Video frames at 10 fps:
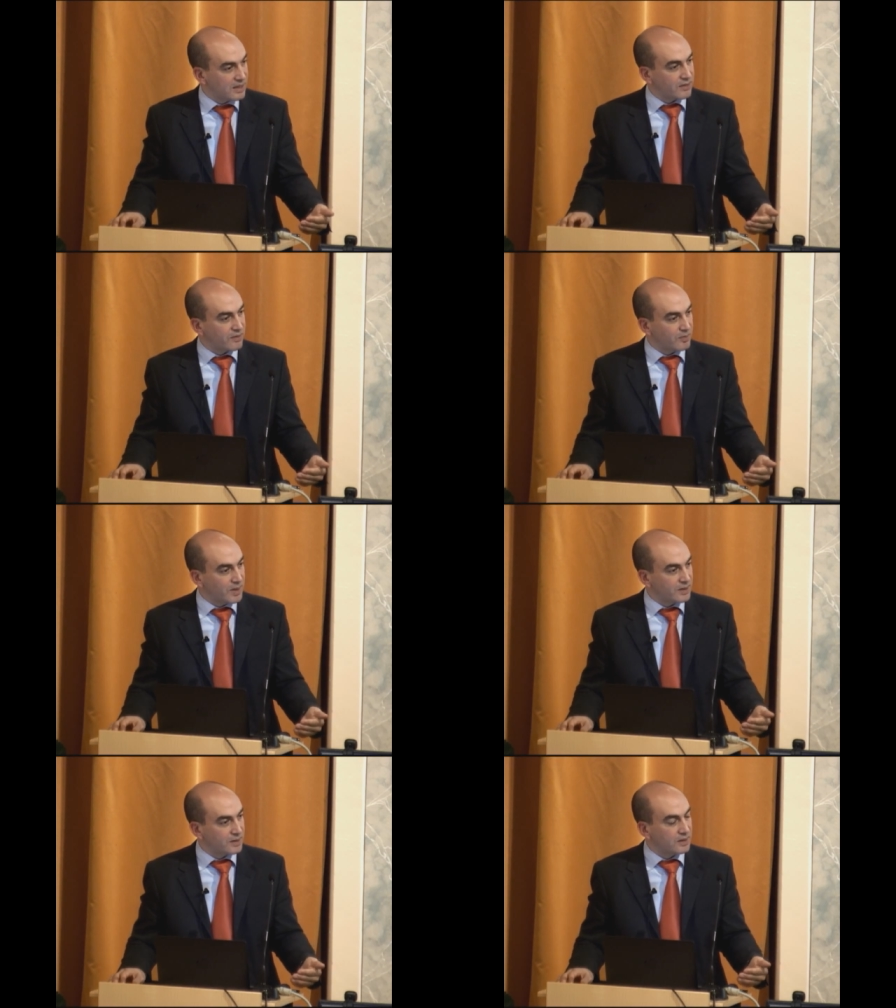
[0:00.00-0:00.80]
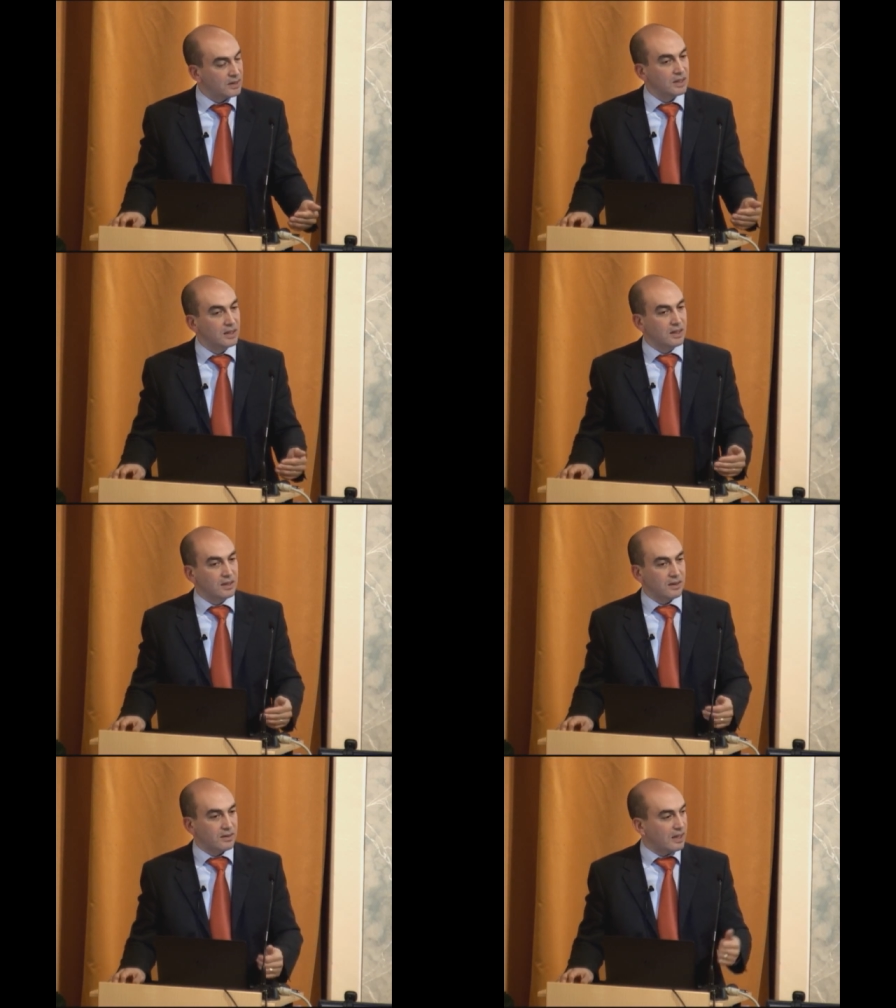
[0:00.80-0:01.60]
information.
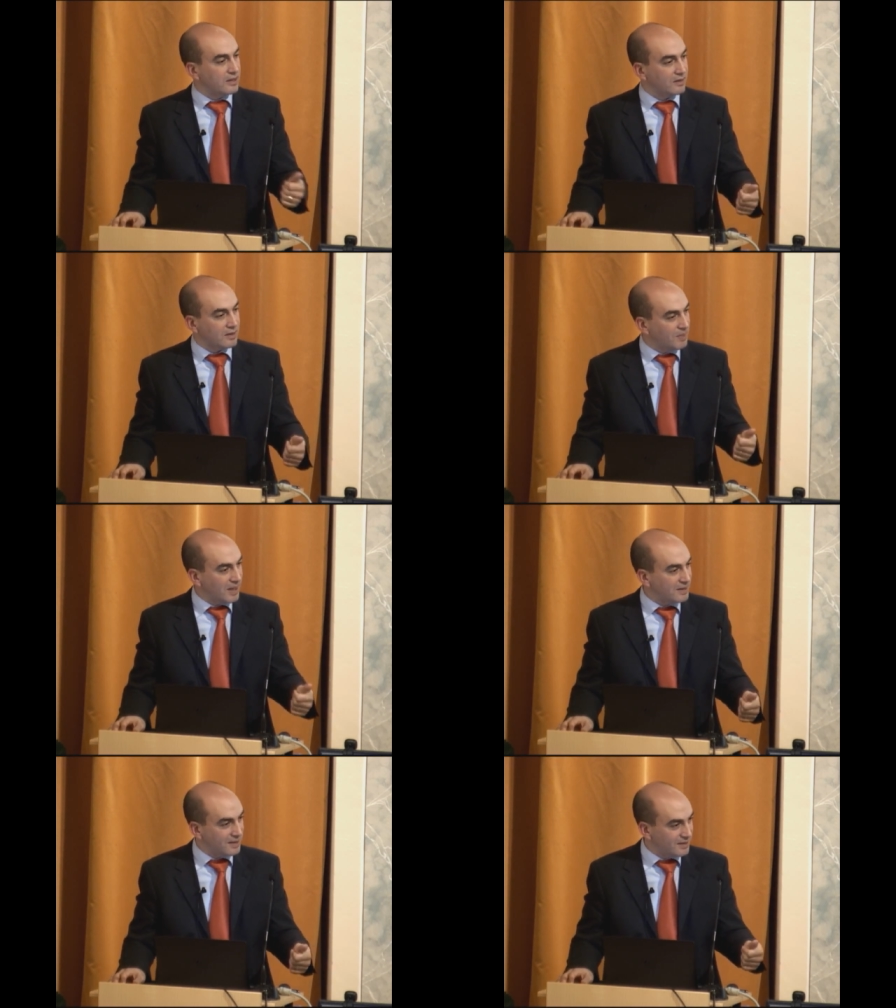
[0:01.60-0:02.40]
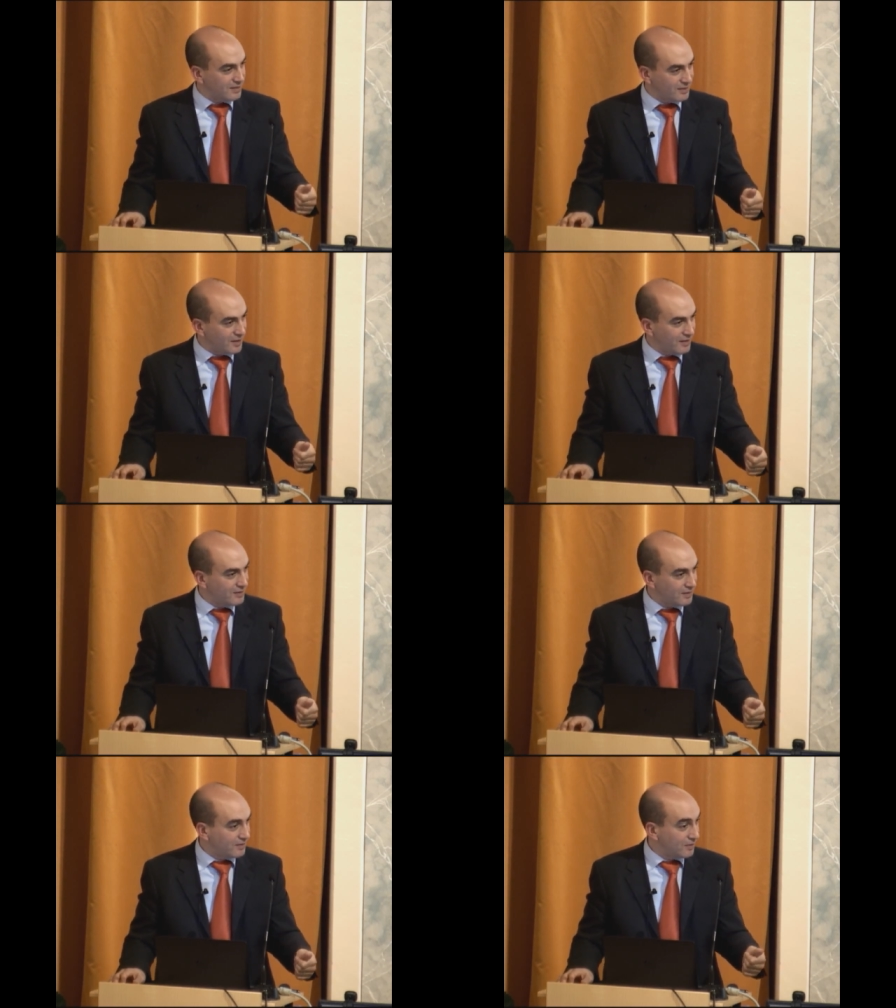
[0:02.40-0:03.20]
Their attentional capacities are
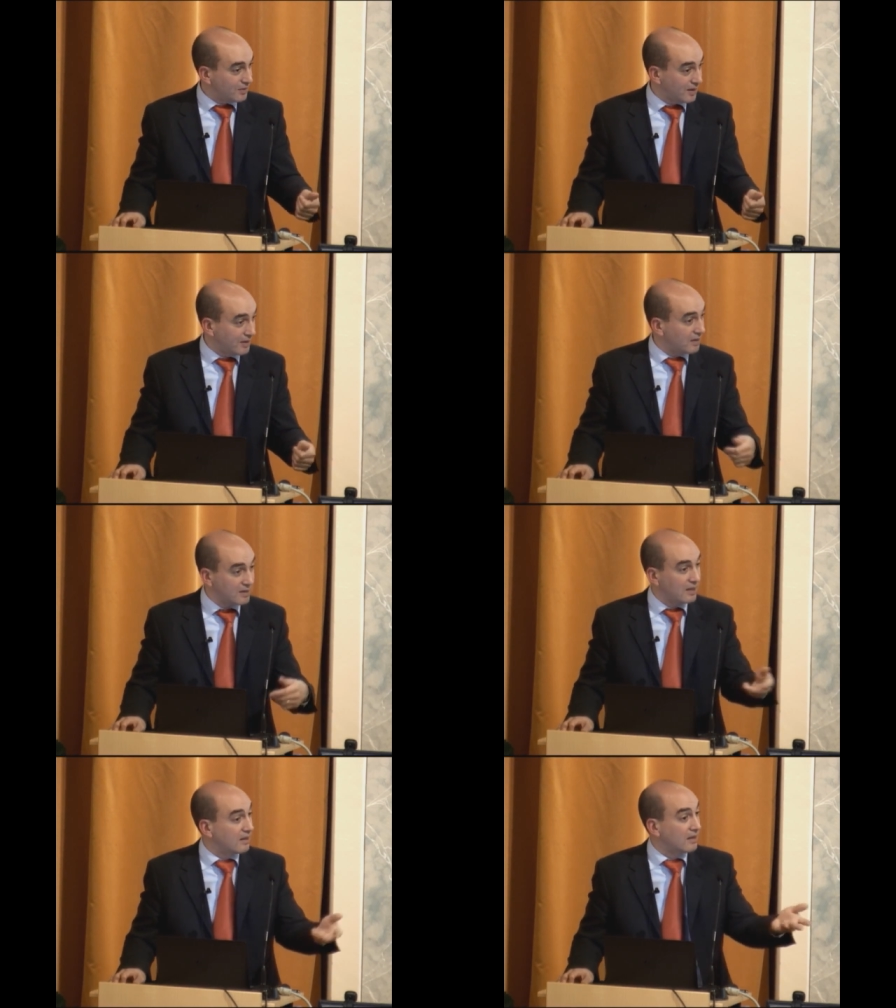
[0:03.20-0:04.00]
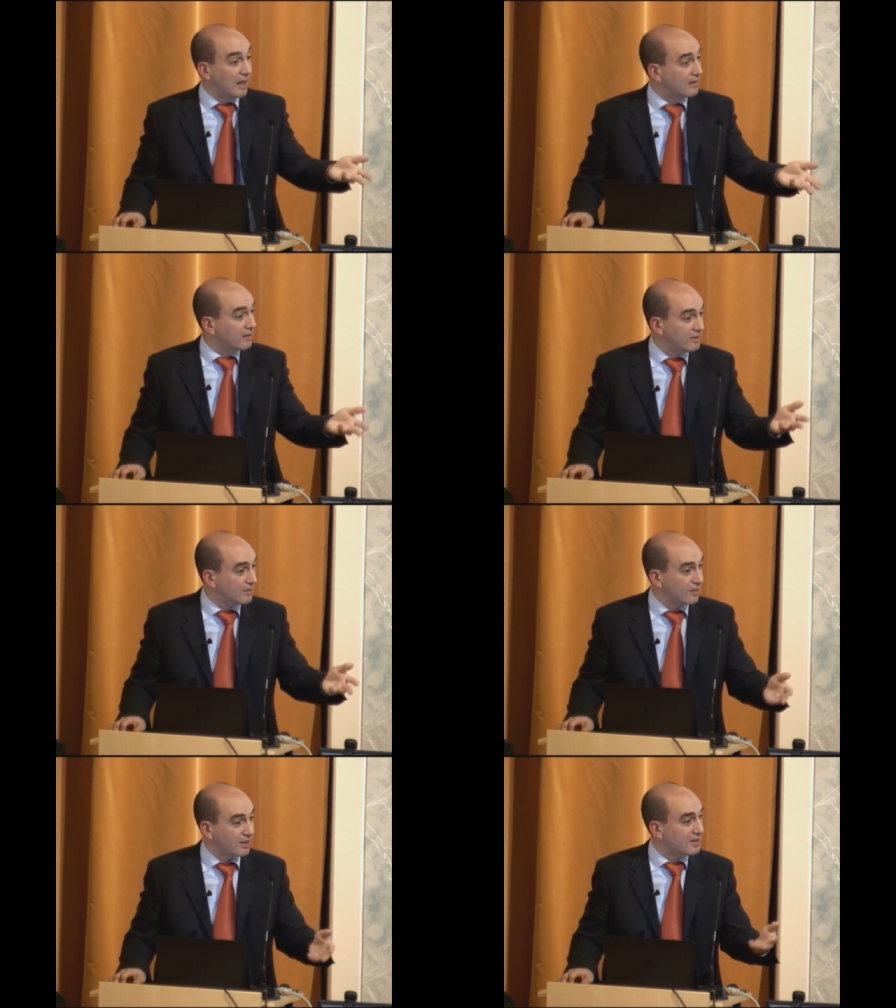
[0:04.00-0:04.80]
changed, usually, let's say, neglect
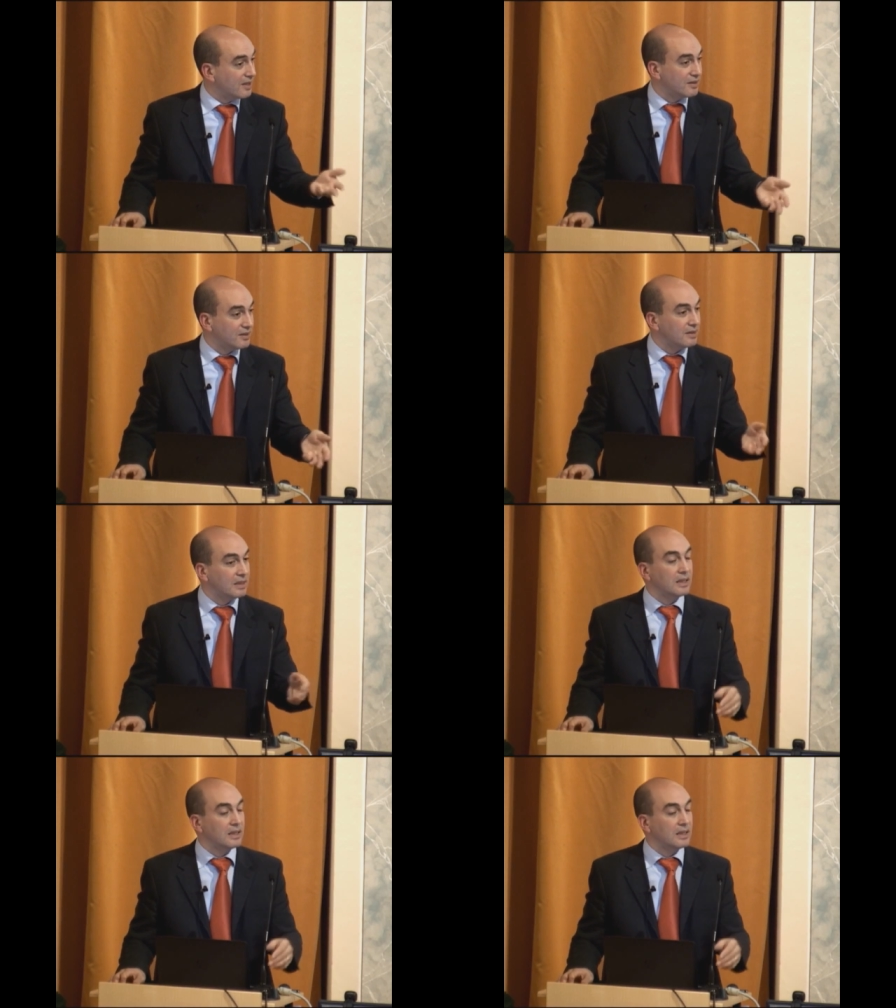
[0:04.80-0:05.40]
or extinction.